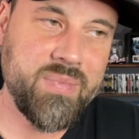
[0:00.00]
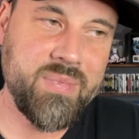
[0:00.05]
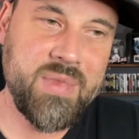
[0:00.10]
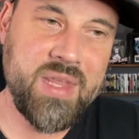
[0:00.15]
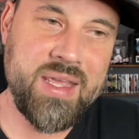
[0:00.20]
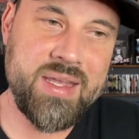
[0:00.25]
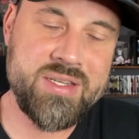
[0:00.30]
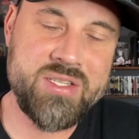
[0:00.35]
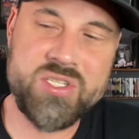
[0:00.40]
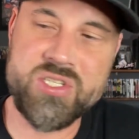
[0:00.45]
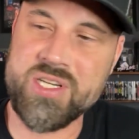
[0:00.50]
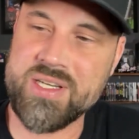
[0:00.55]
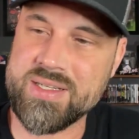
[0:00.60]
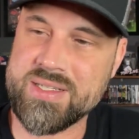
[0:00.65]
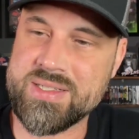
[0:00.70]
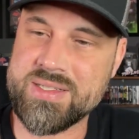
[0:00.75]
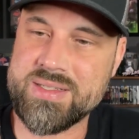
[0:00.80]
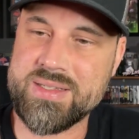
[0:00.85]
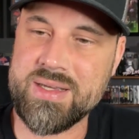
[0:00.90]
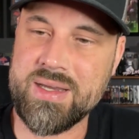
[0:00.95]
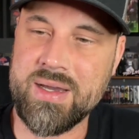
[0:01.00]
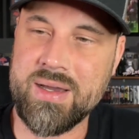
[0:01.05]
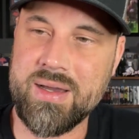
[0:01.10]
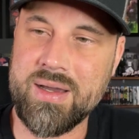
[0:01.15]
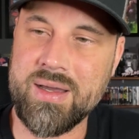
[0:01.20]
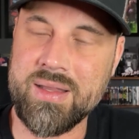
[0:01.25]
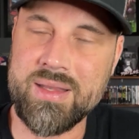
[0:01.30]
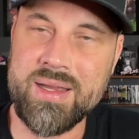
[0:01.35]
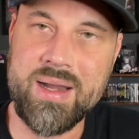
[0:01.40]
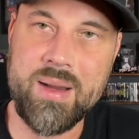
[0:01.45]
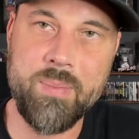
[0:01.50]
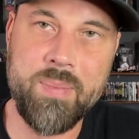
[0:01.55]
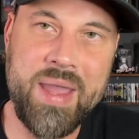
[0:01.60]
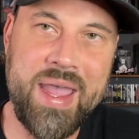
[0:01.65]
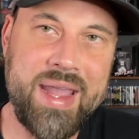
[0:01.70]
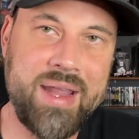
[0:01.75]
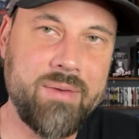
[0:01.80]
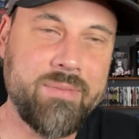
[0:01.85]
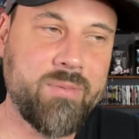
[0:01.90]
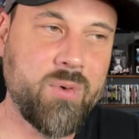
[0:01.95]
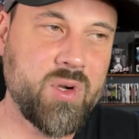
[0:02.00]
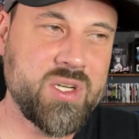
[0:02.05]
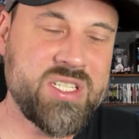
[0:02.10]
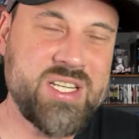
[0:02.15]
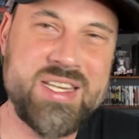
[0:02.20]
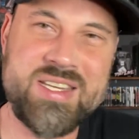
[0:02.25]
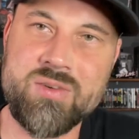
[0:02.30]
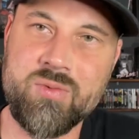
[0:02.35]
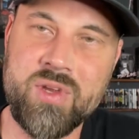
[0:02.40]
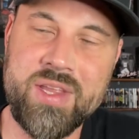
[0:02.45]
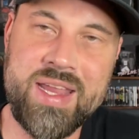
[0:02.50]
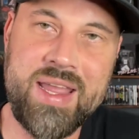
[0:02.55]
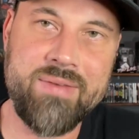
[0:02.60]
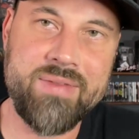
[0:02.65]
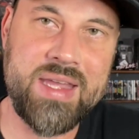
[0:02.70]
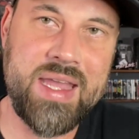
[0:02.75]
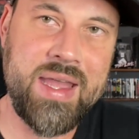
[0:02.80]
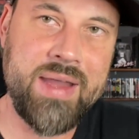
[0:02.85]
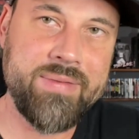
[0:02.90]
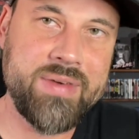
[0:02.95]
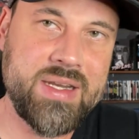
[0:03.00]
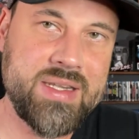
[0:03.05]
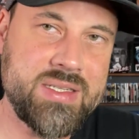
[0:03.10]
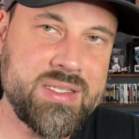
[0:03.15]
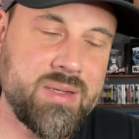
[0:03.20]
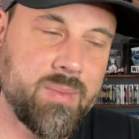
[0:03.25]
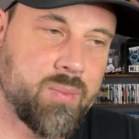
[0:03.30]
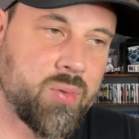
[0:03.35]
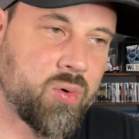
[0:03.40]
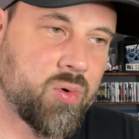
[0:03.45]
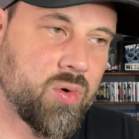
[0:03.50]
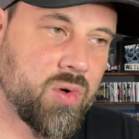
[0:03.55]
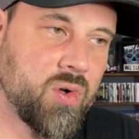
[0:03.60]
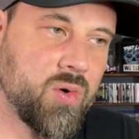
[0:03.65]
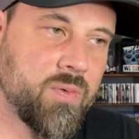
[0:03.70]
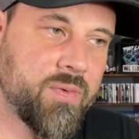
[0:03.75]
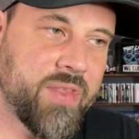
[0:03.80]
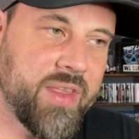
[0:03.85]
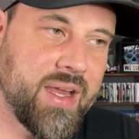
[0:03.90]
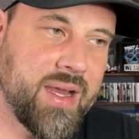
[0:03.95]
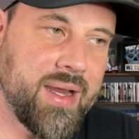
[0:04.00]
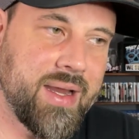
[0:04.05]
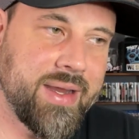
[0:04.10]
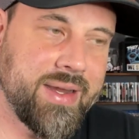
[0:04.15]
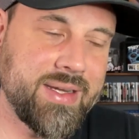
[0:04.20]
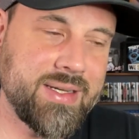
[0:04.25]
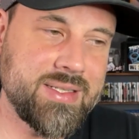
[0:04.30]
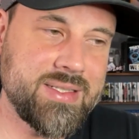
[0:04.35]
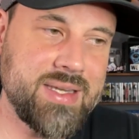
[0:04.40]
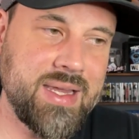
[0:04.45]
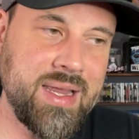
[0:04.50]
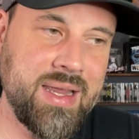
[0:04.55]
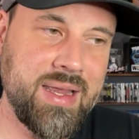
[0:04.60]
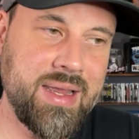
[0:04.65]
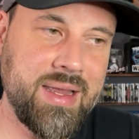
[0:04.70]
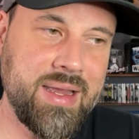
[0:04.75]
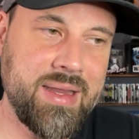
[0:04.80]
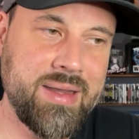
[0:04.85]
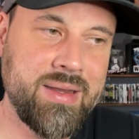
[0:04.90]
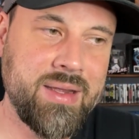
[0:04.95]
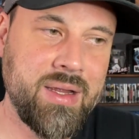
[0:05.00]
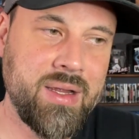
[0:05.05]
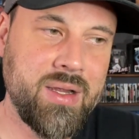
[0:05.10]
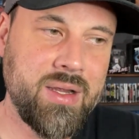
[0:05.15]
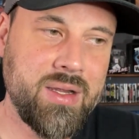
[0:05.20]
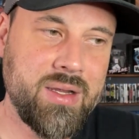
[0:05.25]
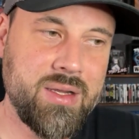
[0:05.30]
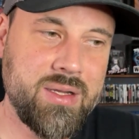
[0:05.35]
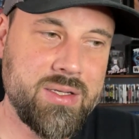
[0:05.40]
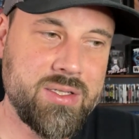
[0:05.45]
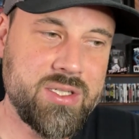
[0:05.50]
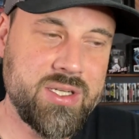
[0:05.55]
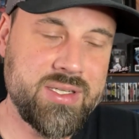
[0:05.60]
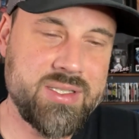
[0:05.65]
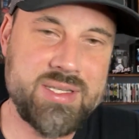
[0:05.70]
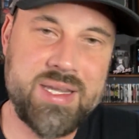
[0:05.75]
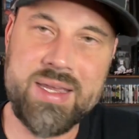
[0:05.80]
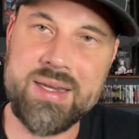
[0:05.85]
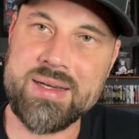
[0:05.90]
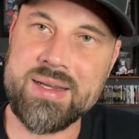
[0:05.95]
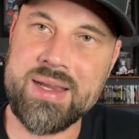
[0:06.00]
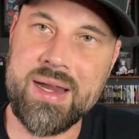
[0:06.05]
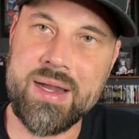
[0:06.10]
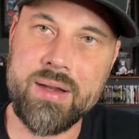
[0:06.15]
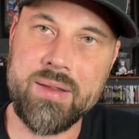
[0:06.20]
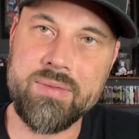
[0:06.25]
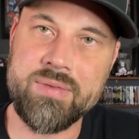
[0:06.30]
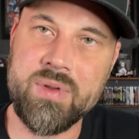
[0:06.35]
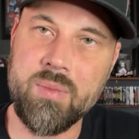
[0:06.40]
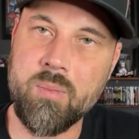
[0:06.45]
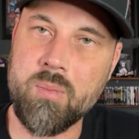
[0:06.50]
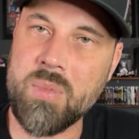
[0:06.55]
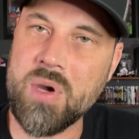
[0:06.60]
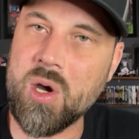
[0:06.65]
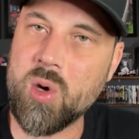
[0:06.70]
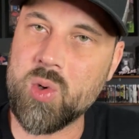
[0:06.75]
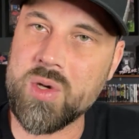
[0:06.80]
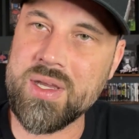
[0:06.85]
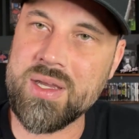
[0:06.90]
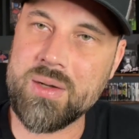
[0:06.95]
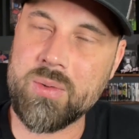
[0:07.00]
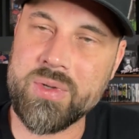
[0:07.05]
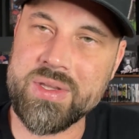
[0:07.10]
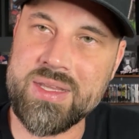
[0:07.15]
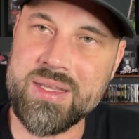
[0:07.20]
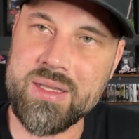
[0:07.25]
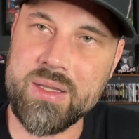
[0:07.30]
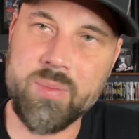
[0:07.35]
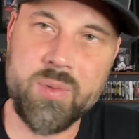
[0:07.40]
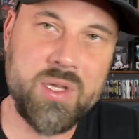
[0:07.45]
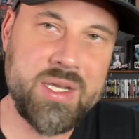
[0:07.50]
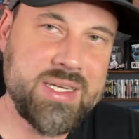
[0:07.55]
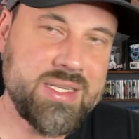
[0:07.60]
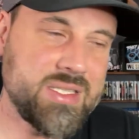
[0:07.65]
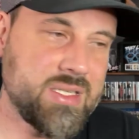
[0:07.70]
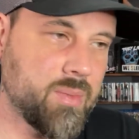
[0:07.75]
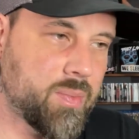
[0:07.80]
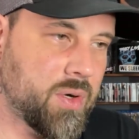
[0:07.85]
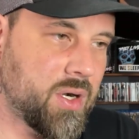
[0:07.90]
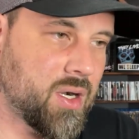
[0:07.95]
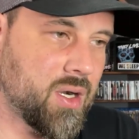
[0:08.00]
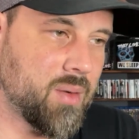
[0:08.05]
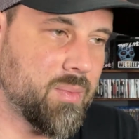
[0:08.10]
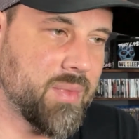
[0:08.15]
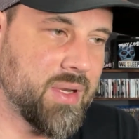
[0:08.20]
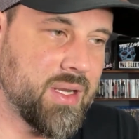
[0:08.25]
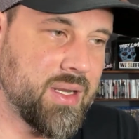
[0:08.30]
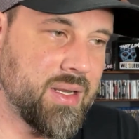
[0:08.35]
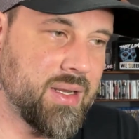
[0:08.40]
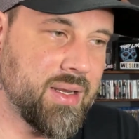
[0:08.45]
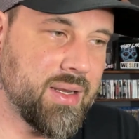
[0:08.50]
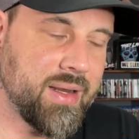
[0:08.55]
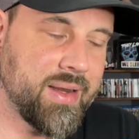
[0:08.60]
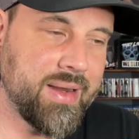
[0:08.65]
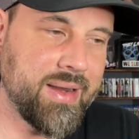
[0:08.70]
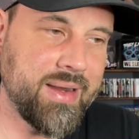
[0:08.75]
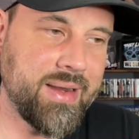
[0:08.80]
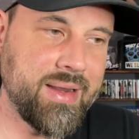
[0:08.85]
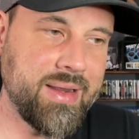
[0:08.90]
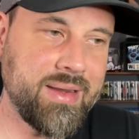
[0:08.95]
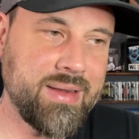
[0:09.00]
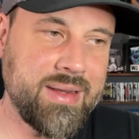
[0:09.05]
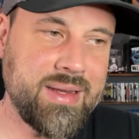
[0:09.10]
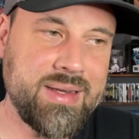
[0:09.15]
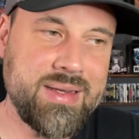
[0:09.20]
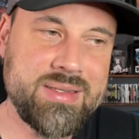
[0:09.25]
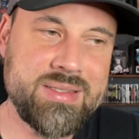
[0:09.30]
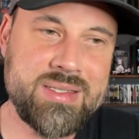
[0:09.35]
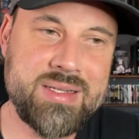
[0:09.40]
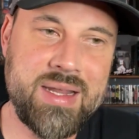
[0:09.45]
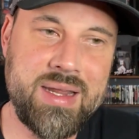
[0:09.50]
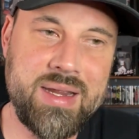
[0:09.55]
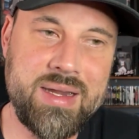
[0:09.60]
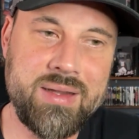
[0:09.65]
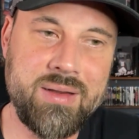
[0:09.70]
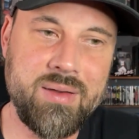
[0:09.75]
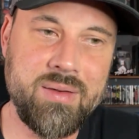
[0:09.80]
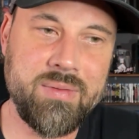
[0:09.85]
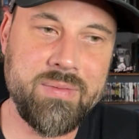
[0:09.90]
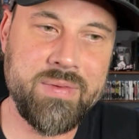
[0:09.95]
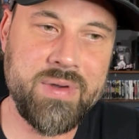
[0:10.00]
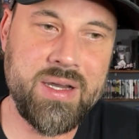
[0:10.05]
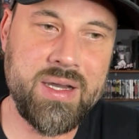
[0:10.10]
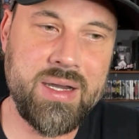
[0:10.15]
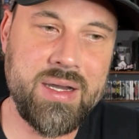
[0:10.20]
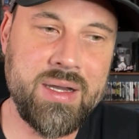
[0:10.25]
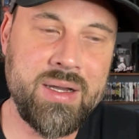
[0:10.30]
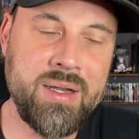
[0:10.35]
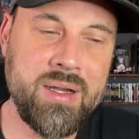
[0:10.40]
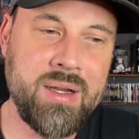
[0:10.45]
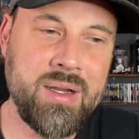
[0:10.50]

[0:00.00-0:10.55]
it's just a lot of back and forth. She doesn't really have the evidence to prove things, and she's getting kind of demoted within the police department, and he's kind of